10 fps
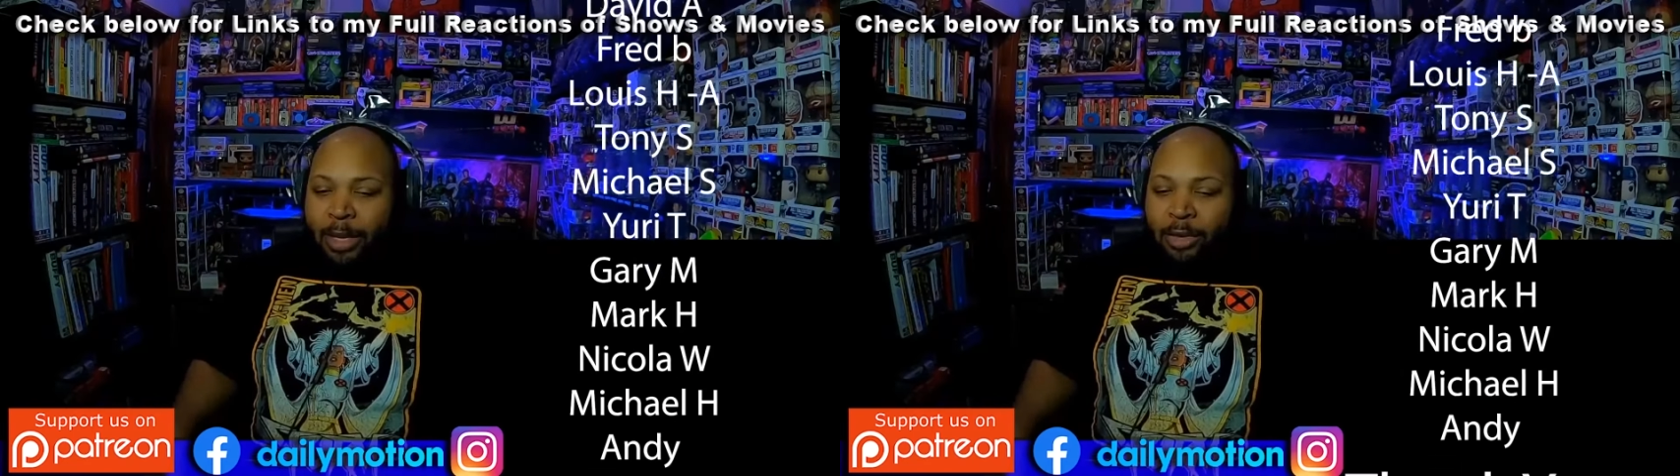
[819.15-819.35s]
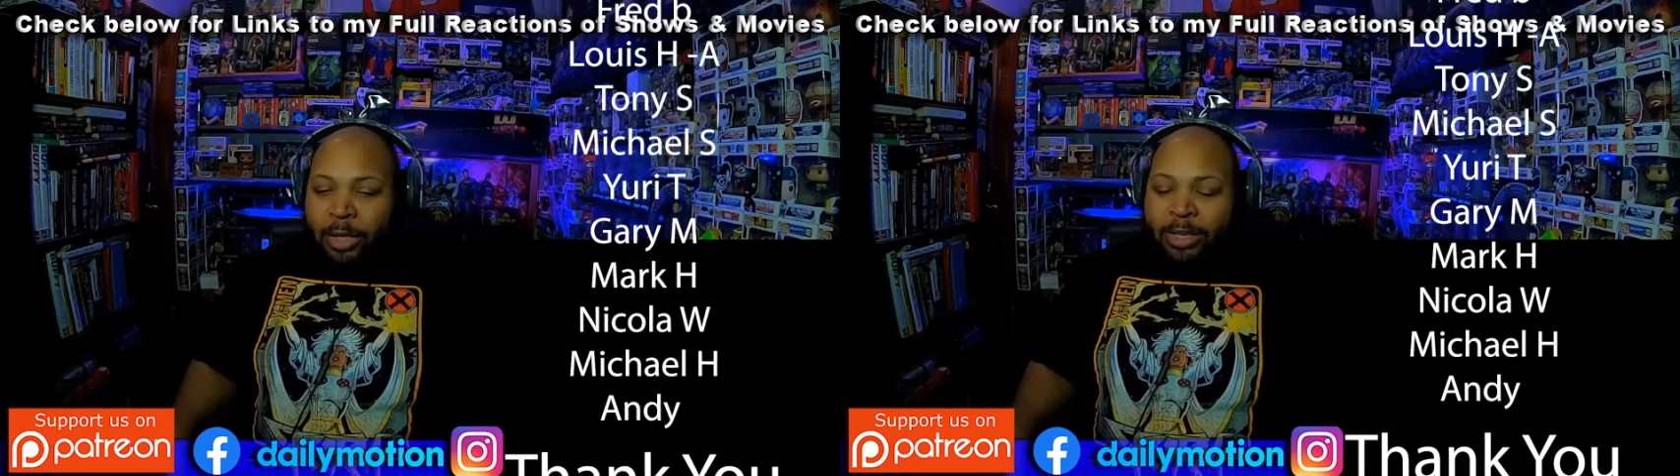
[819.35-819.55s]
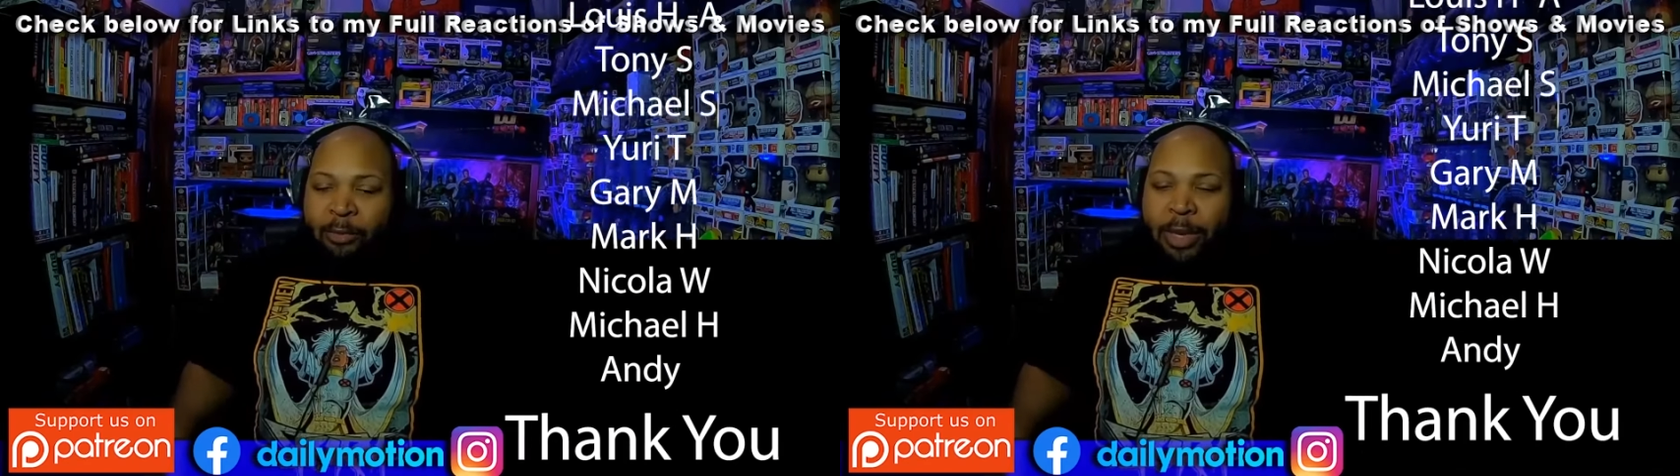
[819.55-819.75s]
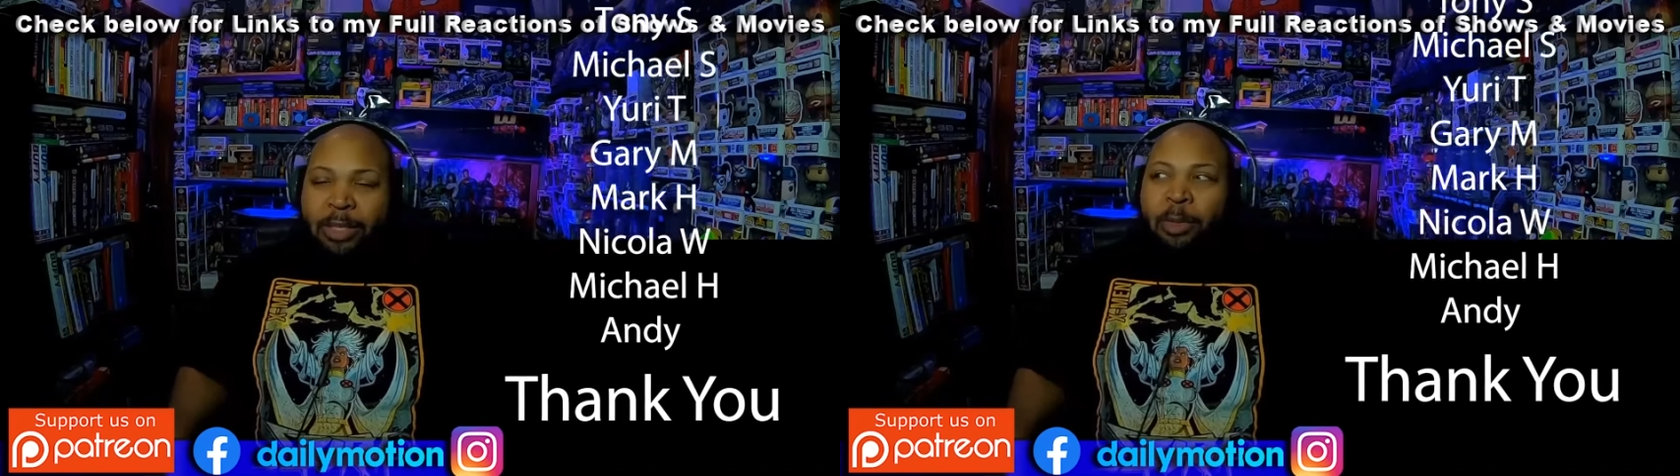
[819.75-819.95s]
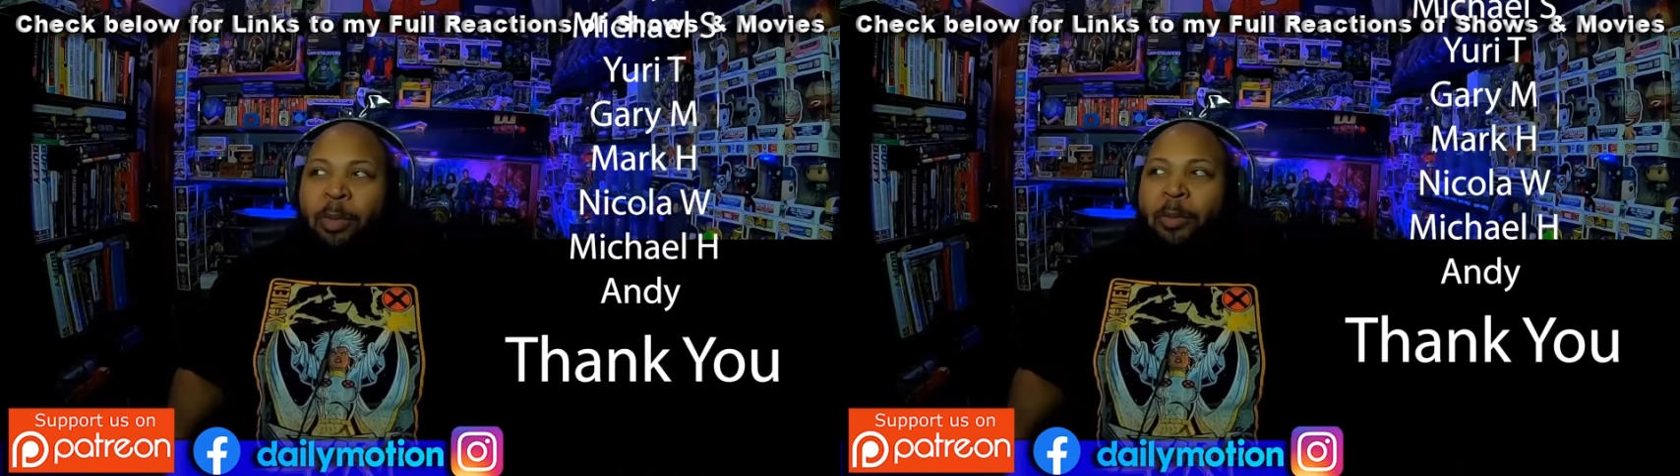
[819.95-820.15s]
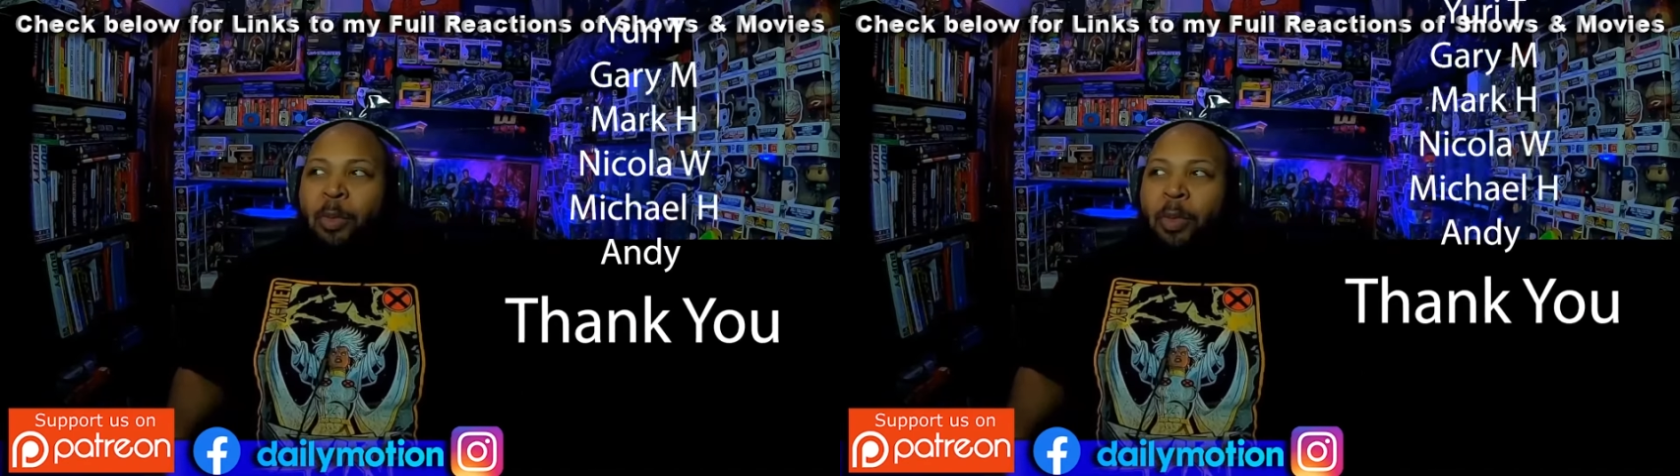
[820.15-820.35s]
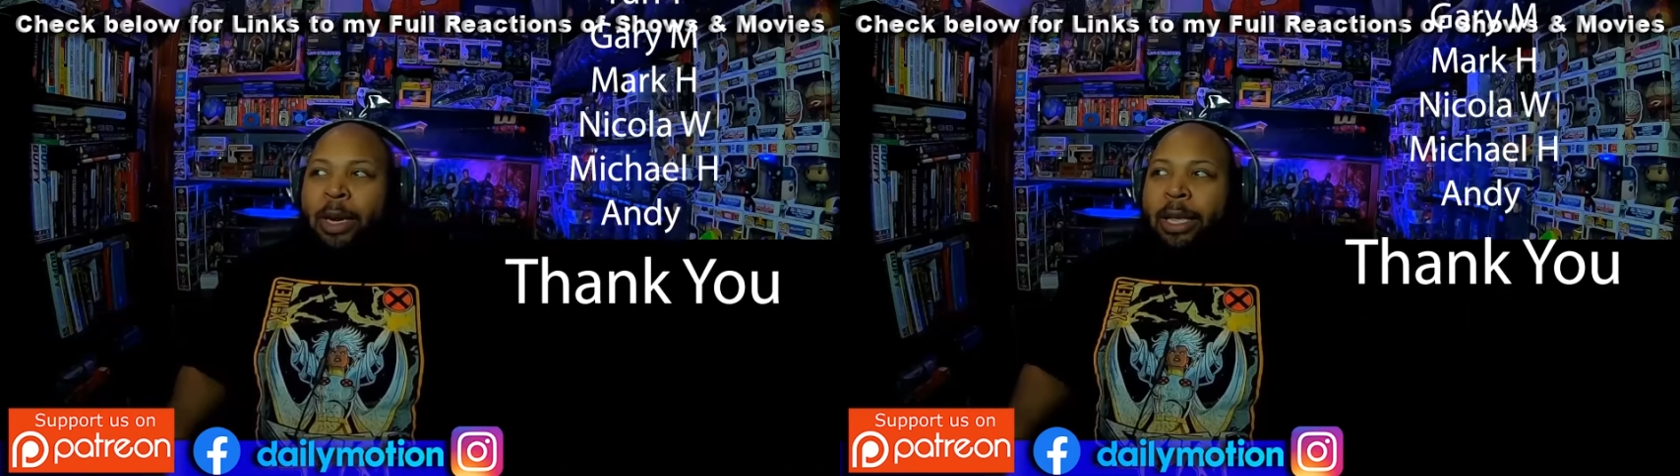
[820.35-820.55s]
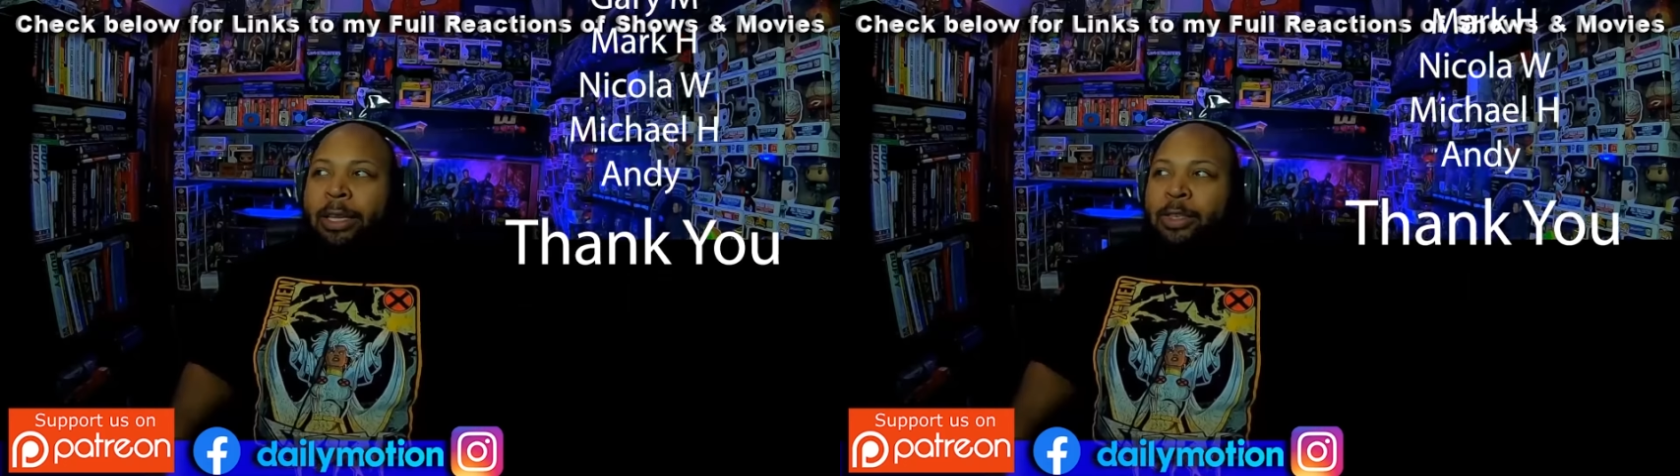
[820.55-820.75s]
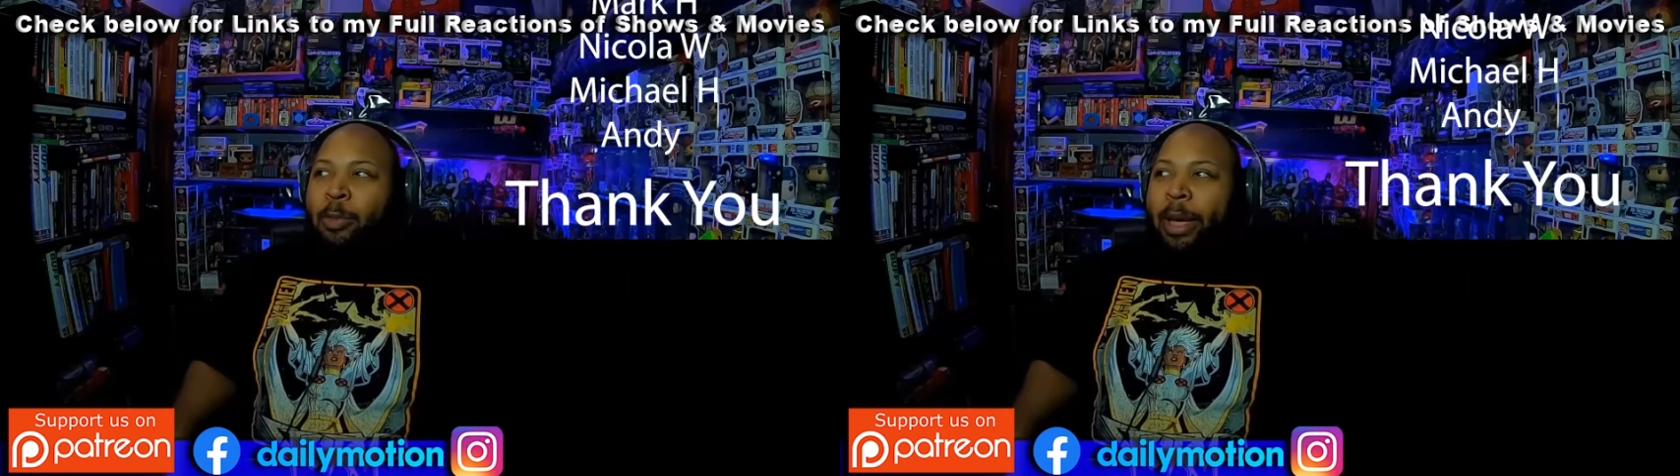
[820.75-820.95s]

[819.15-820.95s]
It's crazy. I've met so many people who want a kid so